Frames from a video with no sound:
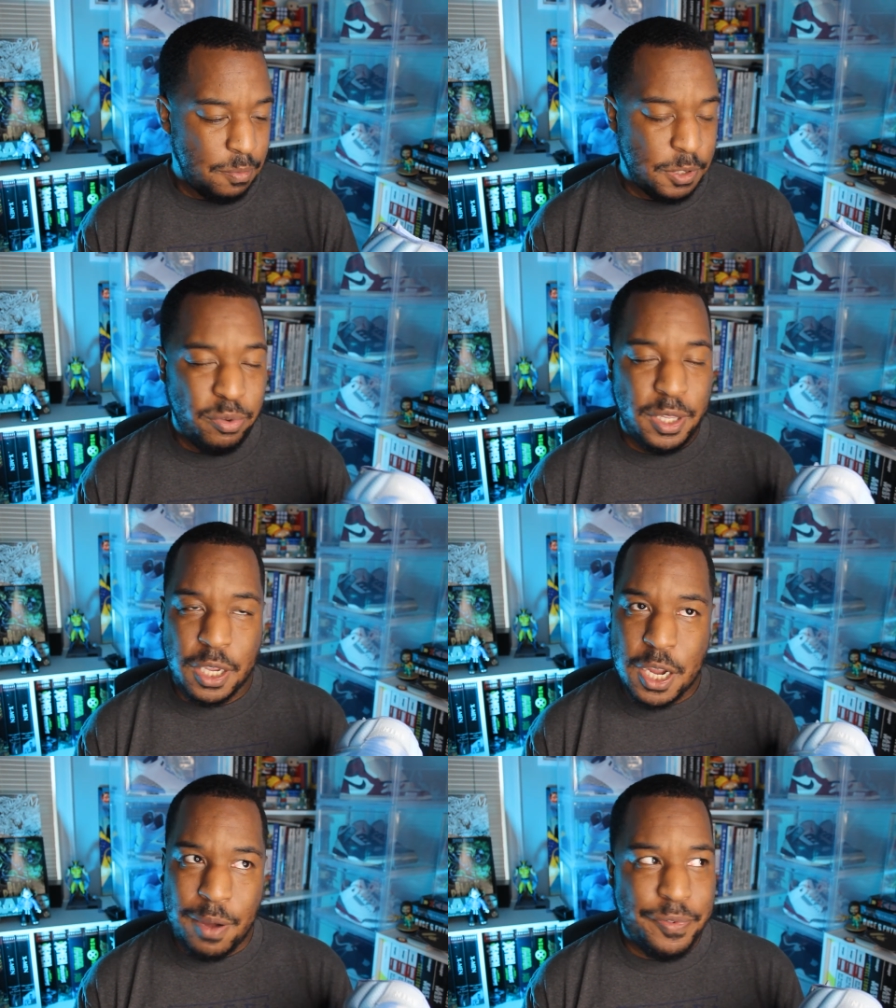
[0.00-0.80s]
between the
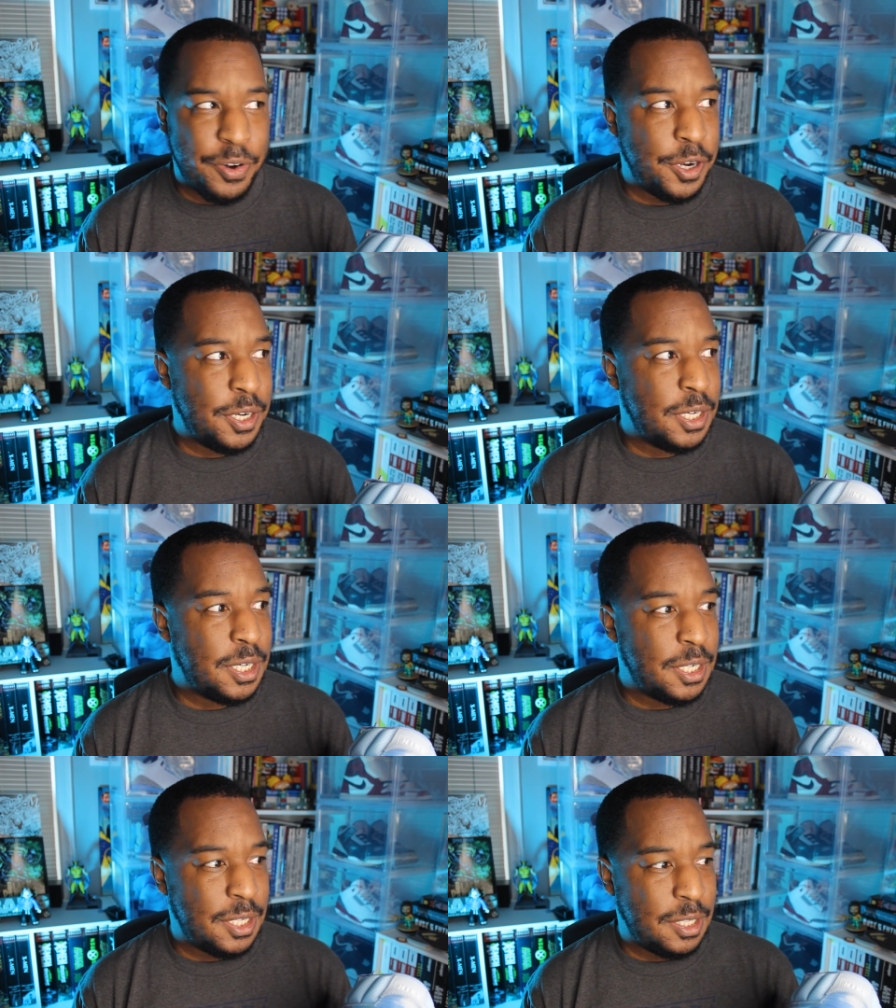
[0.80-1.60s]
comfort,
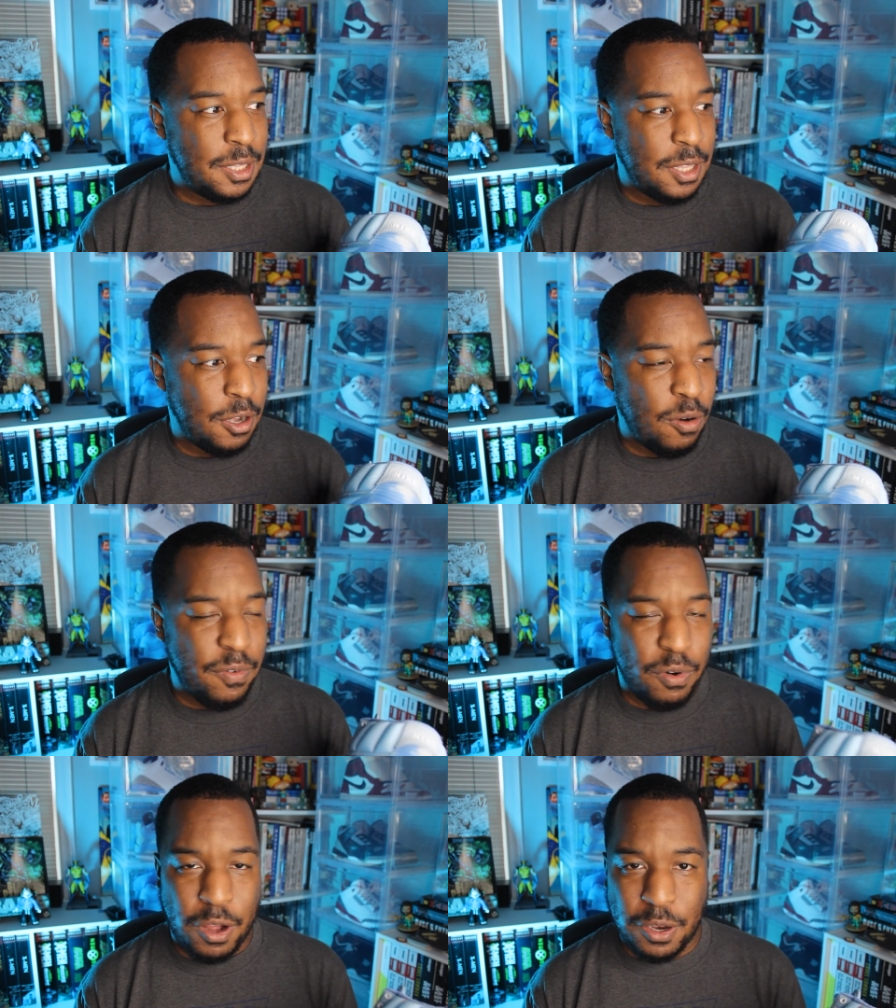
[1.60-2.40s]
the
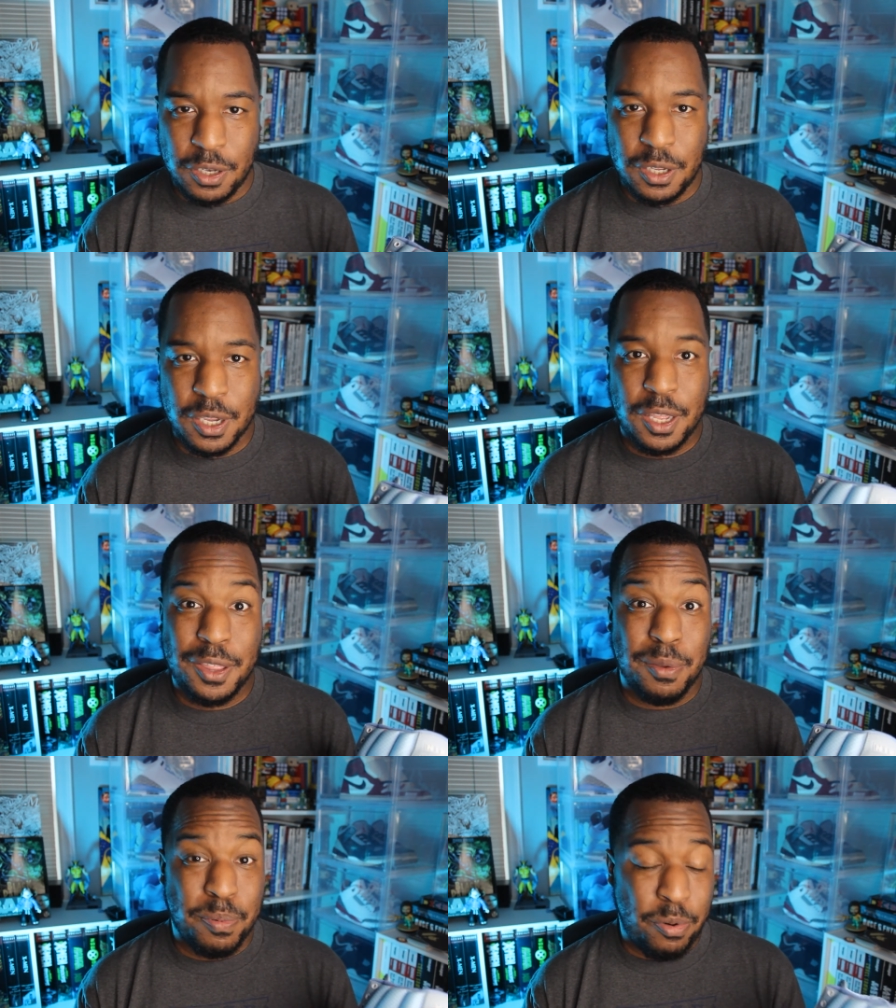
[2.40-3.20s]
overall look,
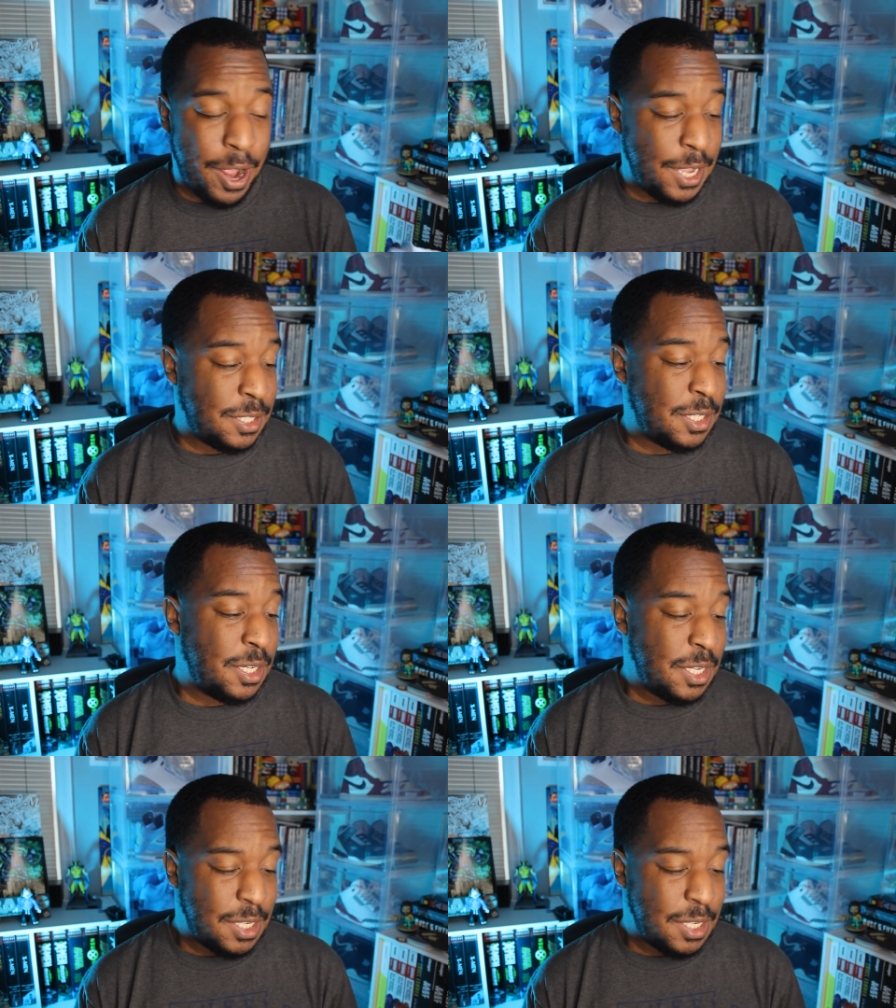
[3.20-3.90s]
the price,